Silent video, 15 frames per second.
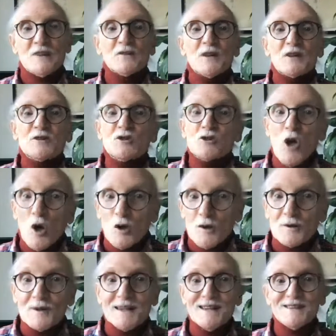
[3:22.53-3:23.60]
the
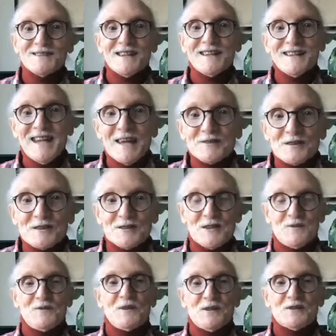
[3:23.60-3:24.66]
dollar is against
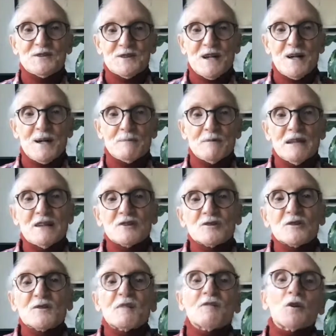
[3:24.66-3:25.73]
it this time. So
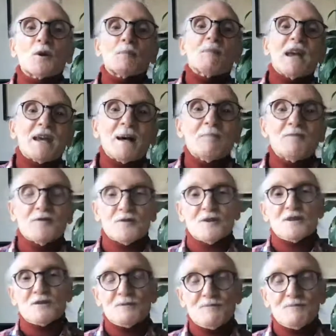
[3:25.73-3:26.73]
they've got to make up for it.